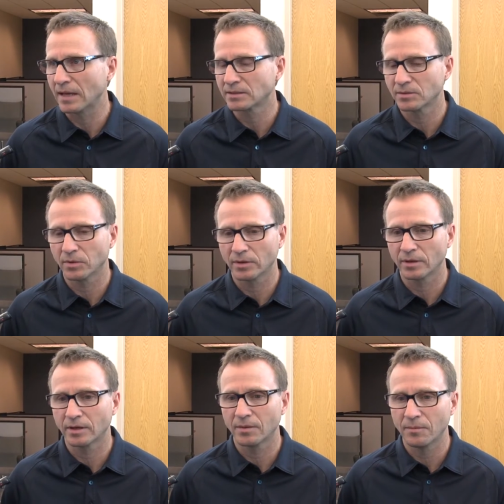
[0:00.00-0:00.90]
basketball.
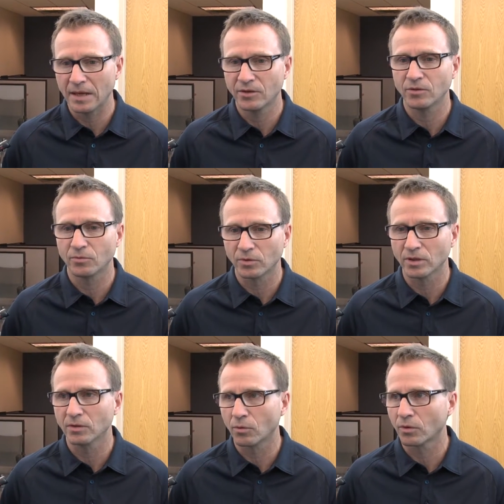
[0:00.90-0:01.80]
They're going to make you
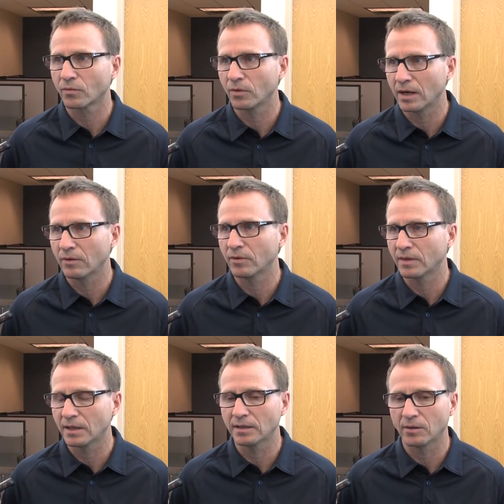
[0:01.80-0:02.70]
really work for
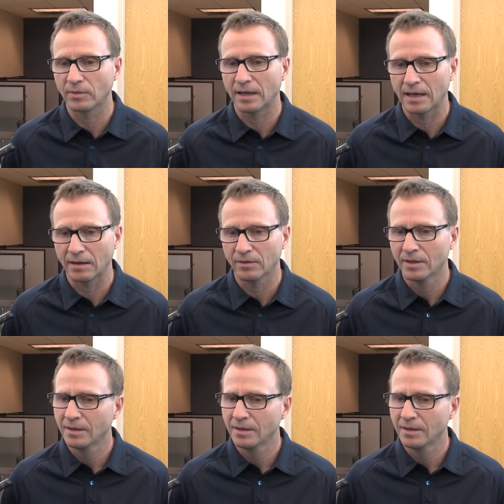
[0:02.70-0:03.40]
everything that we have.